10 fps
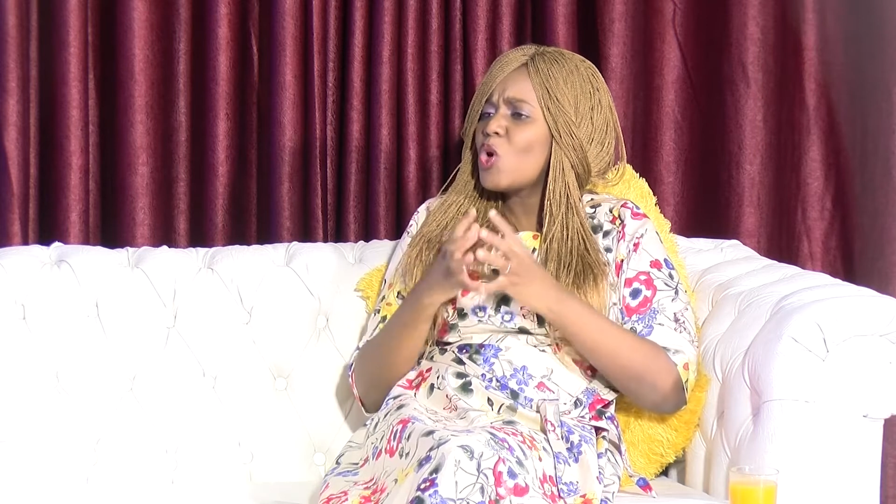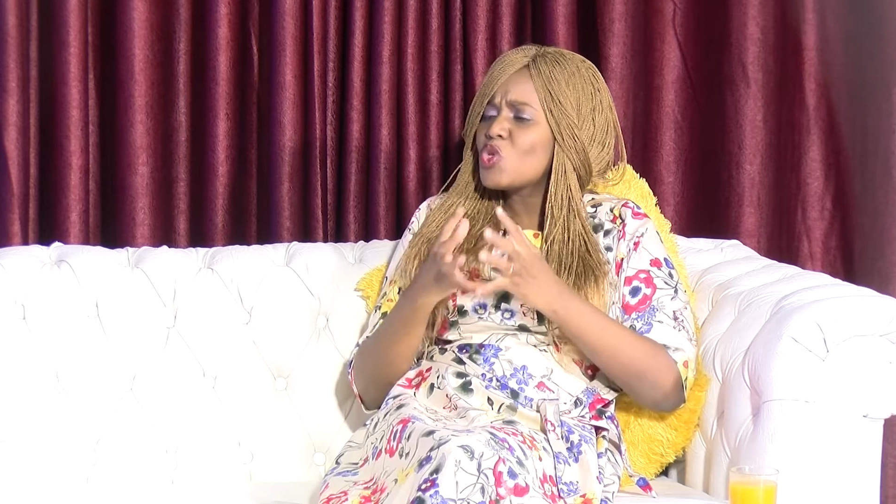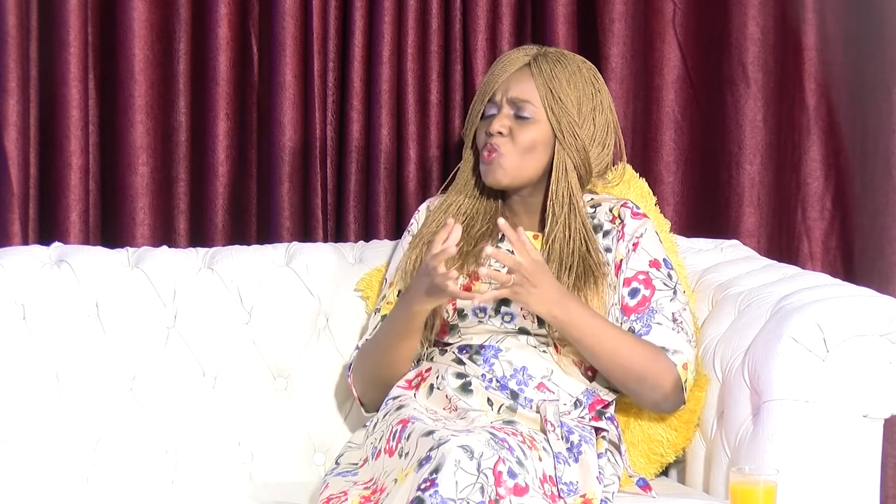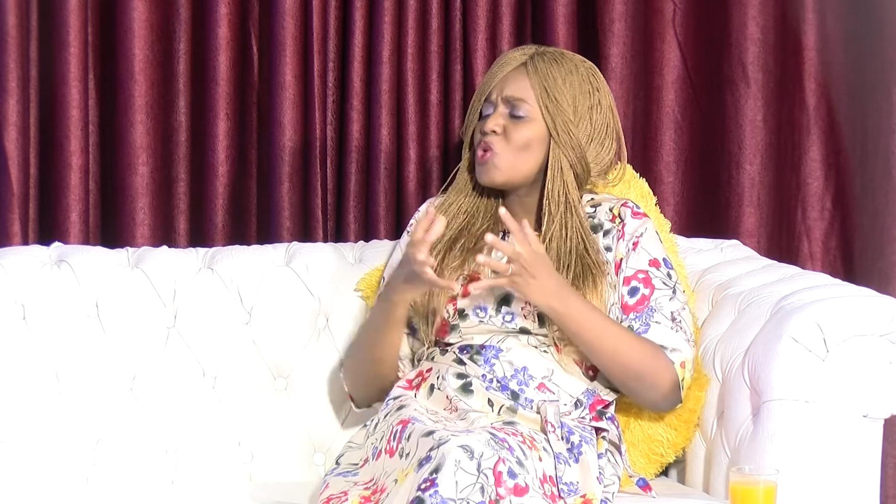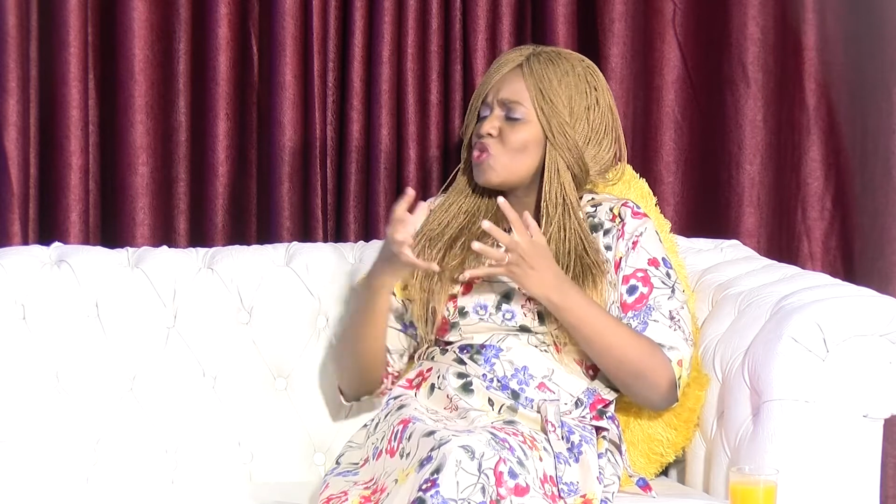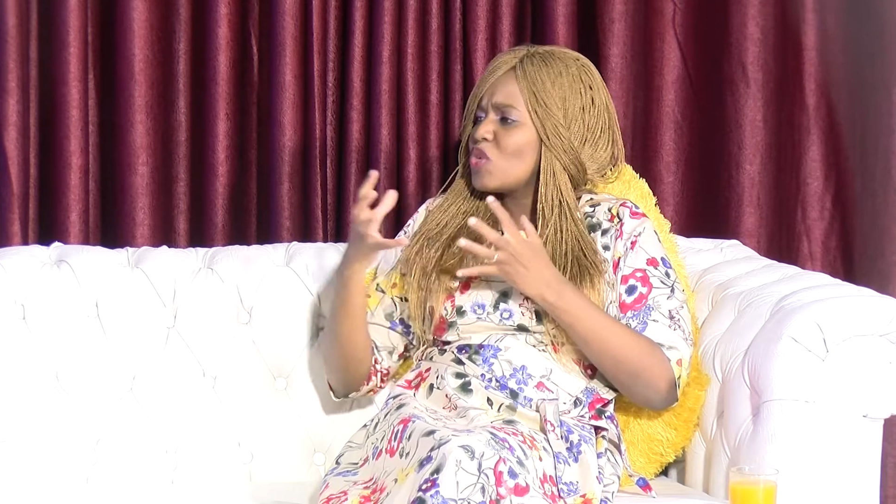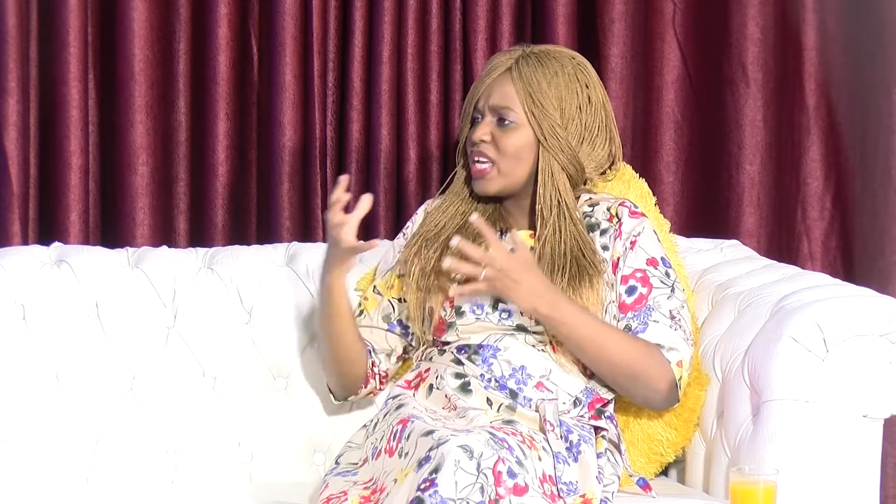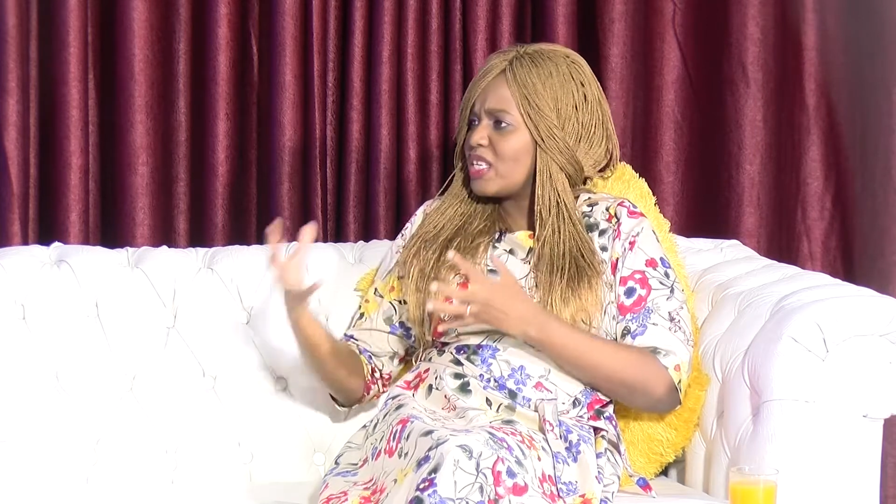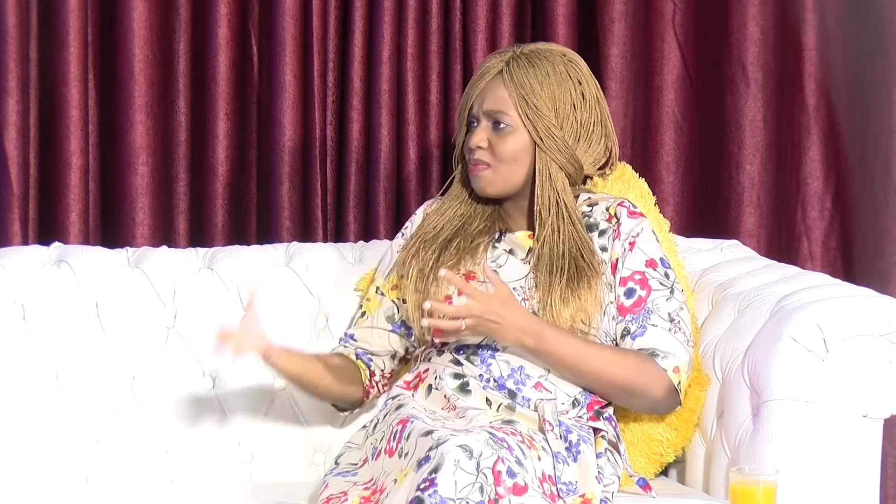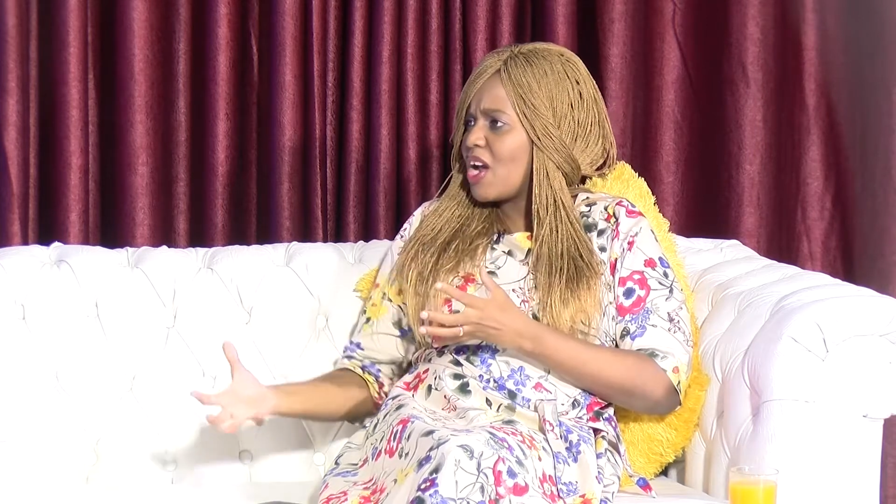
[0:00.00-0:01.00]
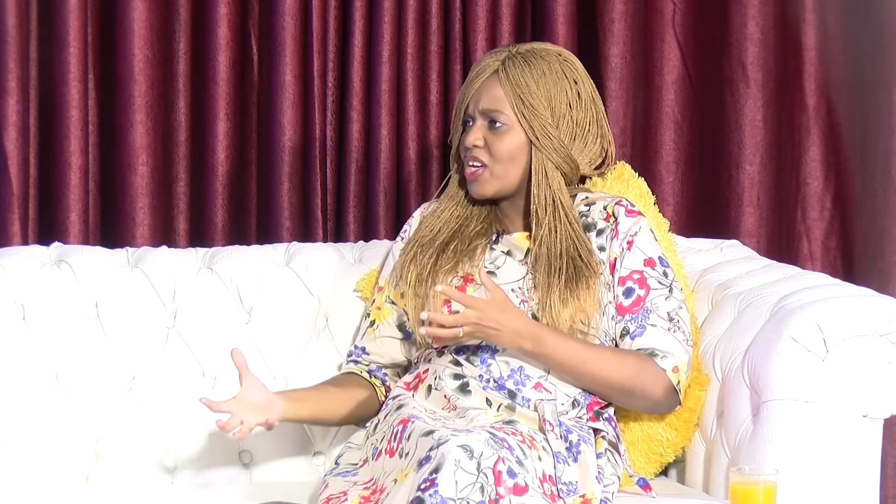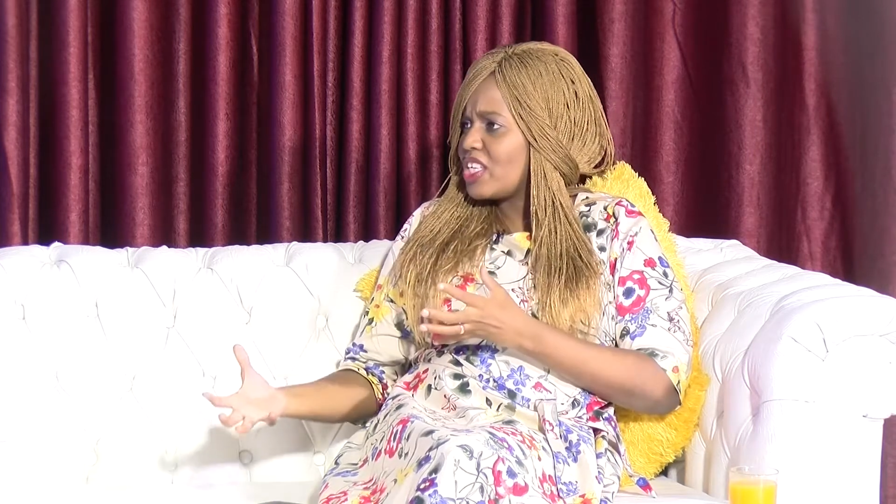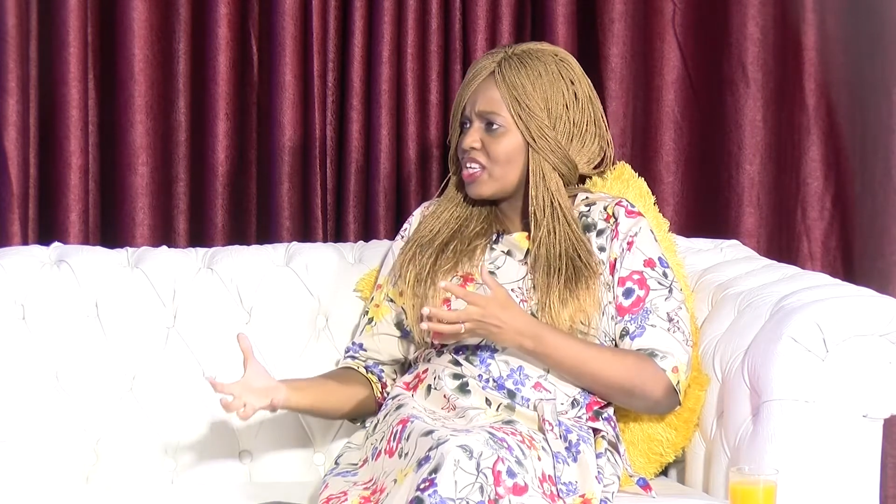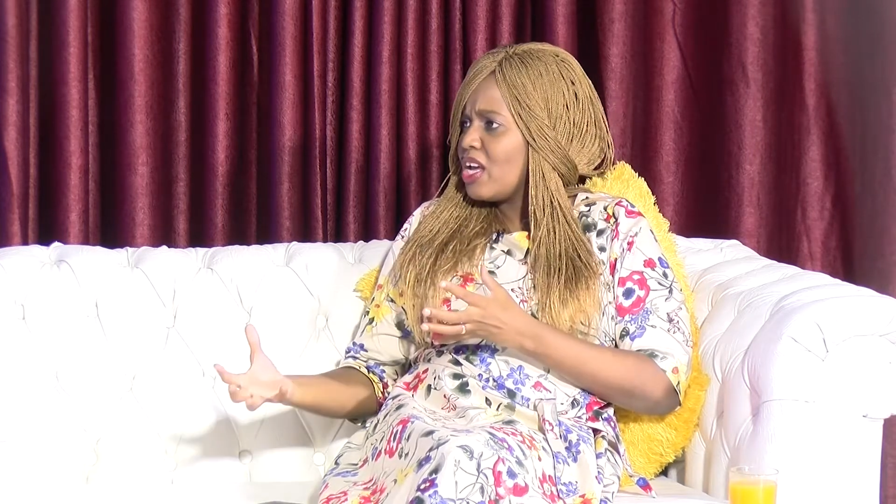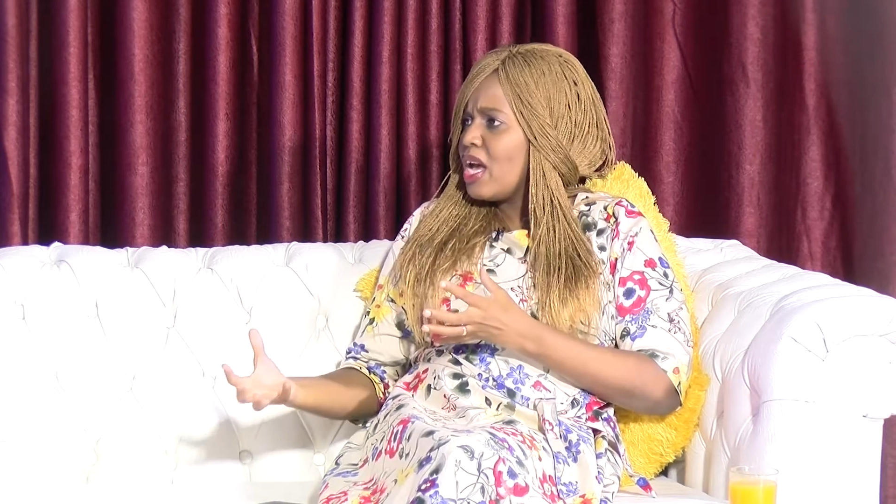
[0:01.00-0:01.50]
also want to get married